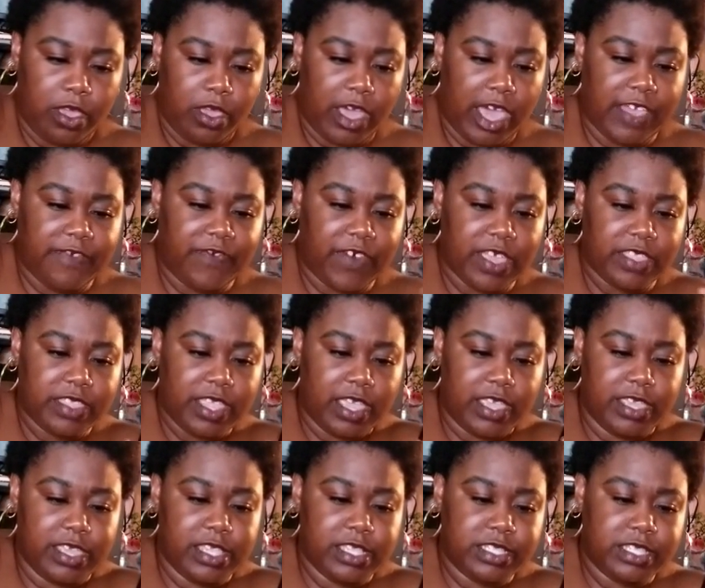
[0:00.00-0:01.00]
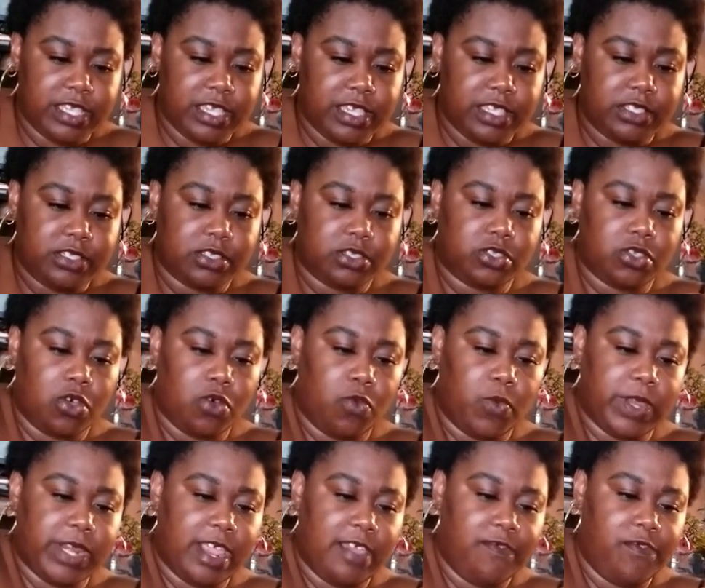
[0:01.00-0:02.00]
I find that easiest. So
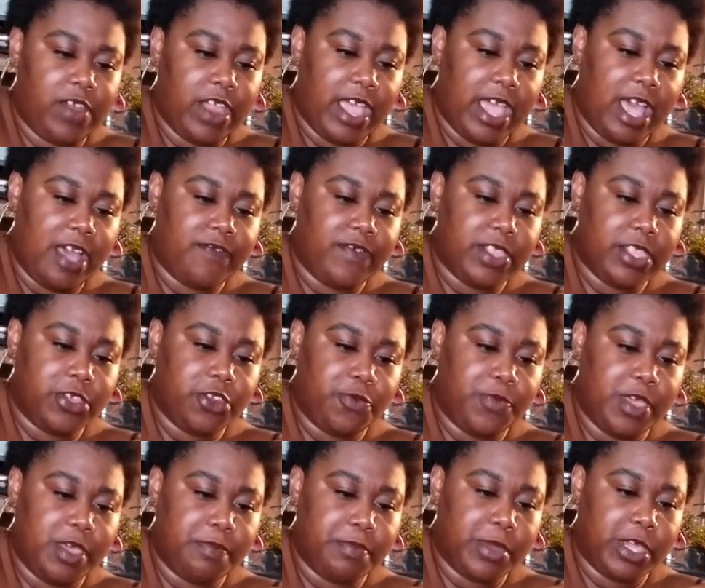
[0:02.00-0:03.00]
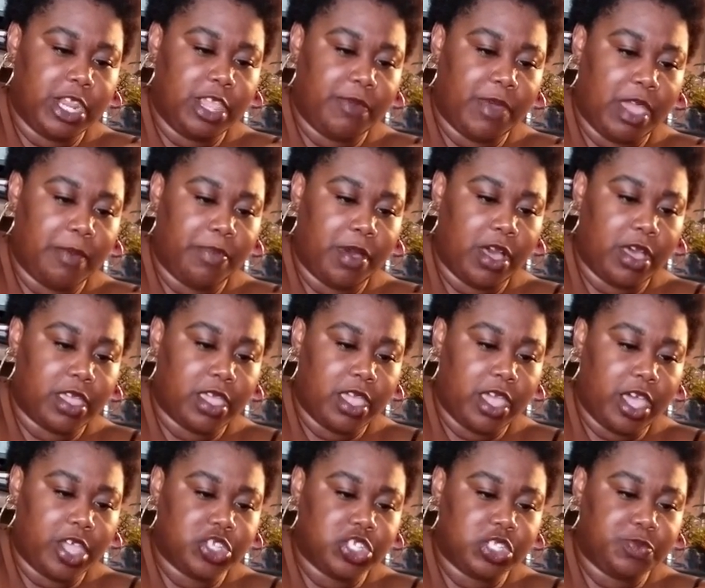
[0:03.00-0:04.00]
whenever I have a little bit money in my pocket,
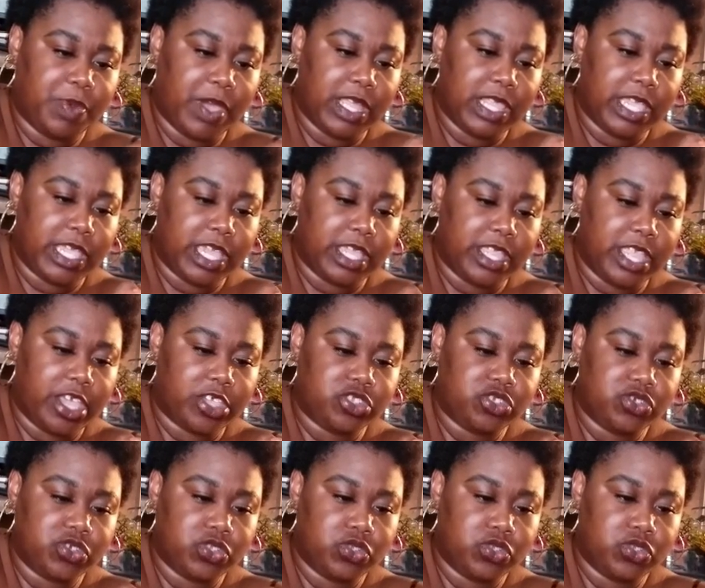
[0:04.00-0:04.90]
I just buy like an extra